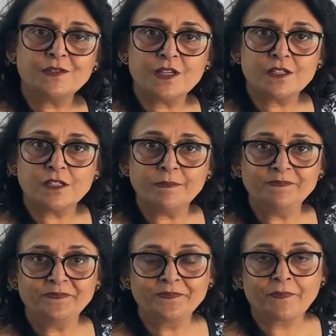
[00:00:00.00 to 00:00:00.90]
system,
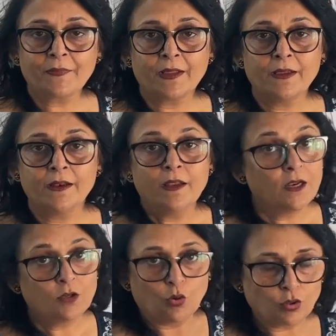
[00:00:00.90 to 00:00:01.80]

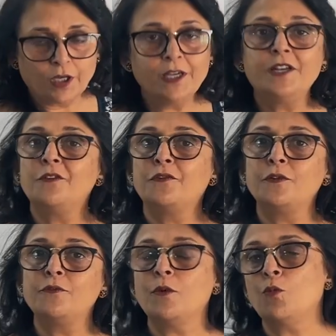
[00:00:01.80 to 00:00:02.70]
totally
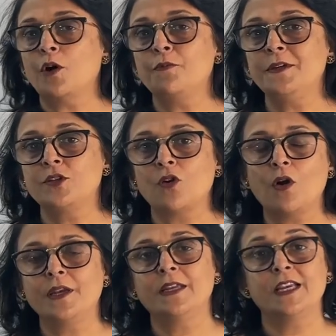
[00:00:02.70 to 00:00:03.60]
different from what we saw
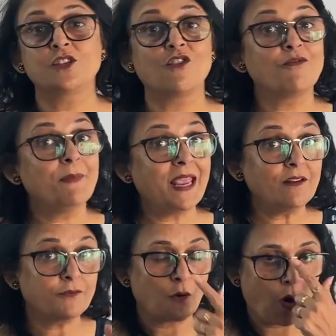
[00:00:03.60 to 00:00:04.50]
in case of male
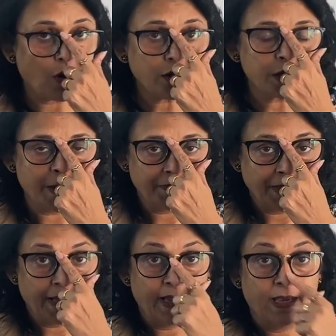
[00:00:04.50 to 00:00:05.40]
frogs,
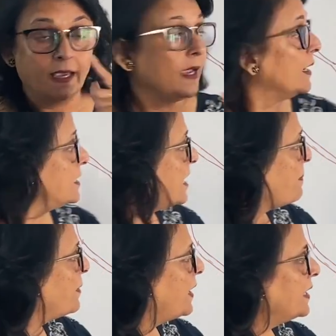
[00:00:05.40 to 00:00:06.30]

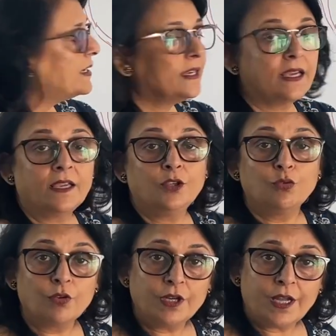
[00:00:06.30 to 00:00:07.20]
separate
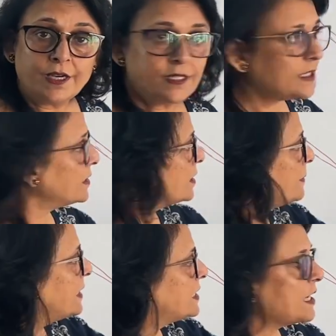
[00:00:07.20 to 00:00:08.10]
urinary system
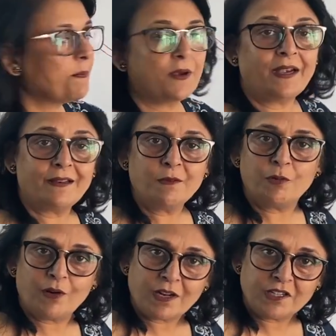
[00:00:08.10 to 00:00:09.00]
and separate
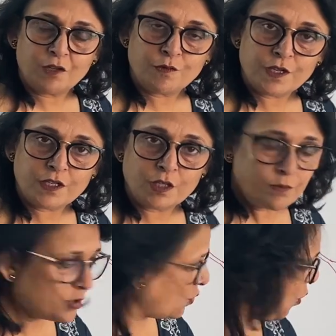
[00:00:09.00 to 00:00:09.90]
reproductive
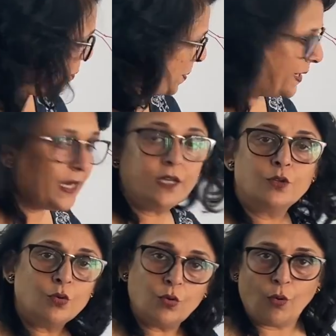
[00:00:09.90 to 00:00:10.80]
systems opening
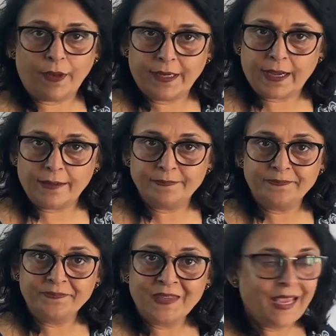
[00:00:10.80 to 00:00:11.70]
into cloaca,
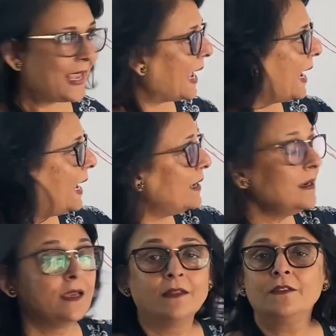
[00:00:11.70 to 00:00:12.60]
and
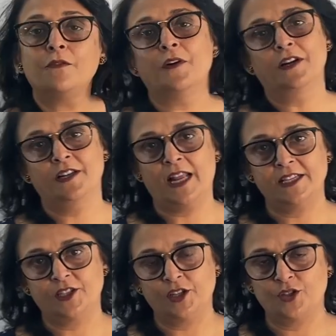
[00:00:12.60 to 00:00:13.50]
the
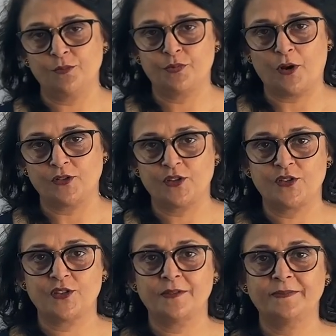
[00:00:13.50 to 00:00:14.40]
fertilization process.